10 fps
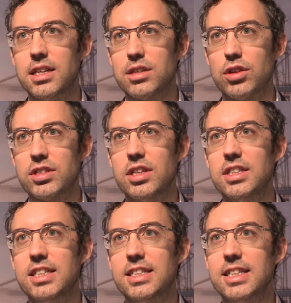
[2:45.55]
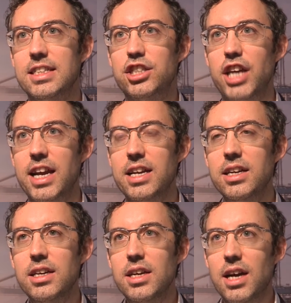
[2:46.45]
across the logistics chain.
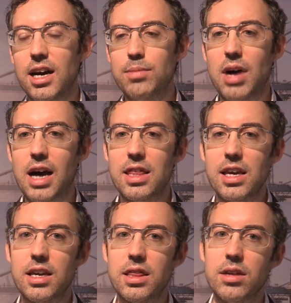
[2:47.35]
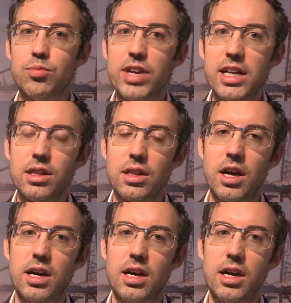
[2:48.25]
I think the real